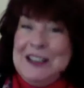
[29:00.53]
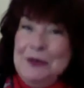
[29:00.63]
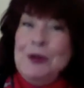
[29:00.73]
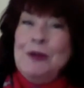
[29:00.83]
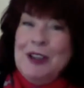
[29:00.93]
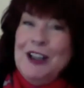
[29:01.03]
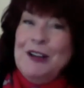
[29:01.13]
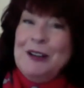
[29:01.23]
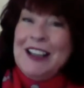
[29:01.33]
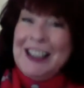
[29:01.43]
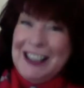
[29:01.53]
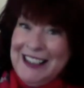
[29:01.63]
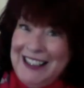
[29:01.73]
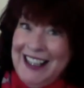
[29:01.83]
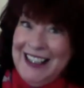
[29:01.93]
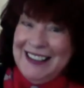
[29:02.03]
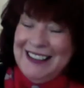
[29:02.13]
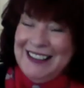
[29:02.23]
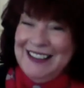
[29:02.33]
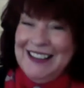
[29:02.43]
where we're going, and I
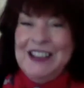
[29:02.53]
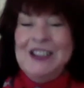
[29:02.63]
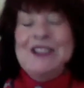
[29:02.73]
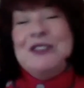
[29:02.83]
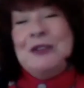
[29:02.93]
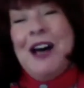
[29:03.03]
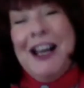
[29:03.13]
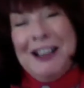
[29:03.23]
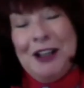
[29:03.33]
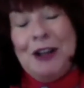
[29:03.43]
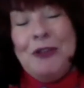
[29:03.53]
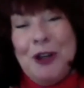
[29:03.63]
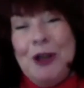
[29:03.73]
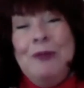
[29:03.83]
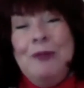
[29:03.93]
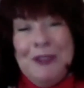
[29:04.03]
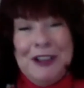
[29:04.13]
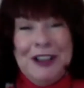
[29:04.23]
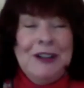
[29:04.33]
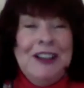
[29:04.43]
can. So I'll hold the hope for
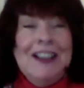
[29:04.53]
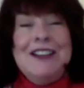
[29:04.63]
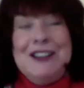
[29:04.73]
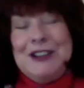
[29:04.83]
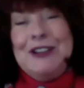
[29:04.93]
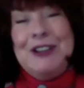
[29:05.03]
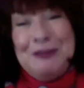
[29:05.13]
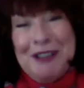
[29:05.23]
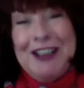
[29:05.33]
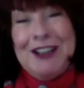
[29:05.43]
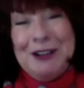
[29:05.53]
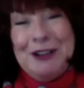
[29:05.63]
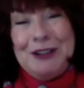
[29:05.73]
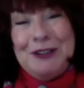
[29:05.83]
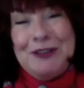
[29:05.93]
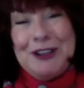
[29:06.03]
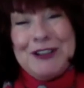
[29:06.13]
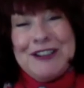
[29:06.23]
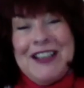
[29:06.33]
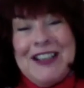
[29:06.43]
you until you're ready to hold it for
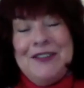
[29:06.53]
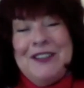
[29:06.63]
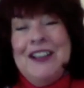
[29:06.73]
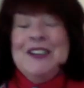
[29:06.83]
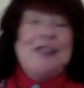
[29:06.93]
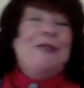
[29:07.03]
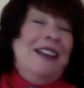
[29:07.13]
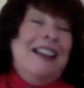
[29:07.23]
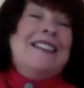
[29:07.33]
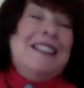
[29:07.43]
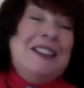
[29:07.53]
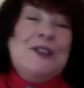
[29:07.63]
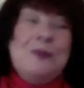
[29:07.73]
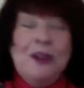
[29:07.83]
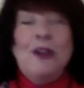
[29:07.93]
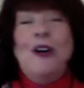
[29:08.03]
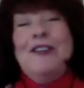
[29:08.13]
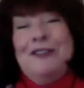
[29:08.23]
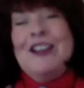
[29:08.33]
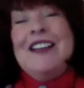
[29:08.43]
yourself. So in essence, we're
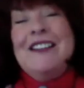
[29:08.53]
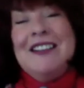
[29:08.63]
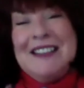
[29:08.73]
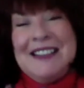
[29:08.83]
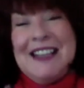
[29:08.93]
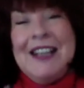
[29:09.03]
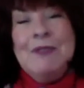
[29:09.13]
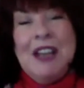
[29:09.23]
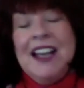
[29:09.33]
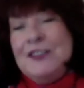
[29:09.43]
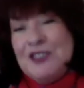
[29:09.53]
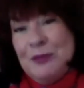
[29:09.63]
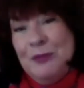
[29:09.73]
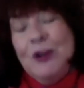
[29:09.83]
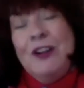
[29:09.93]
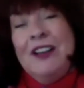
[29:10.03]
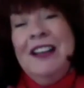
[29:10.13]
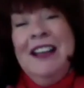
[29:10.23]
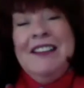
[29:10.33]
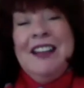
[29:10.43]
offering the same kind of support,
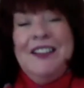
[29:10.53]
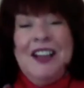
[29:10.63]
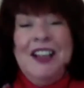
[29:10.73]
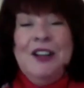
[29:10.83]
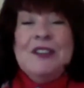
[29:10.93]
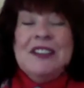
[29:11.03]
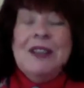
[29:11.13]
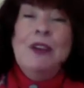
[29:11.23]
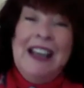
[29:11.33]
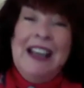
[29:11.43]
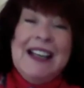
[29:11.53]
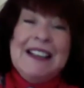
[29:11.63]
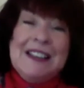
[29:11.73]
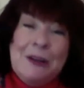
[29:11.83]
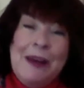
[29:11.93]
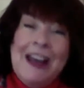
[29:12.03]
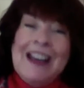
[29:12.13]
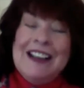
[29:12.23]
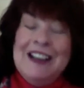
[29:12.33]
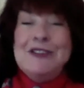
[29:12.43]
that they know someone has their back
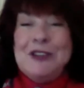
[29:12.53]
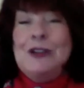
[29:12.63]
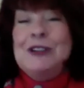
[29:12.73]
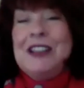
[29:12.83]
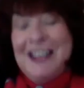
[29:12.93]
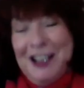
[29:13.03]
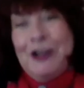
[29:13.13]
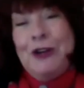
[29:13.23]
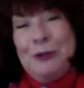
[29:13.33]
and is holding that hope